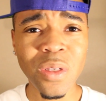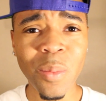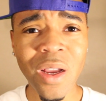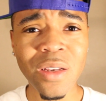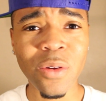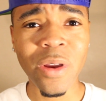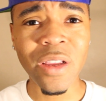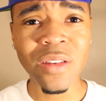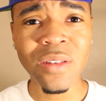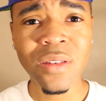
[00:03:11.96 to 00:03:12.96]
What's a
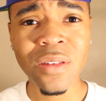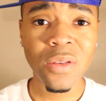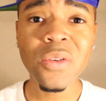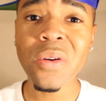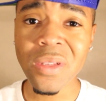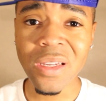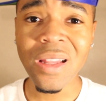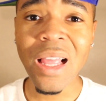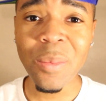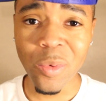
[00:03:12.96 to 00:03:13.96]
migraine? You gonna need
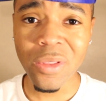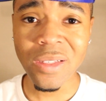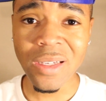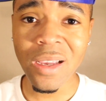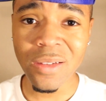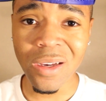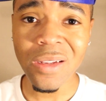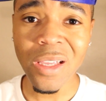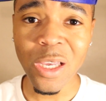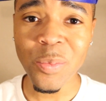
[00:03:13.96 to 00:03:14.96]
a lot more than
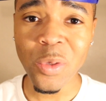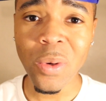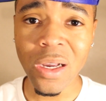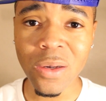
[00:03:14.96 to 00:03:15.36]
Tylenol to help you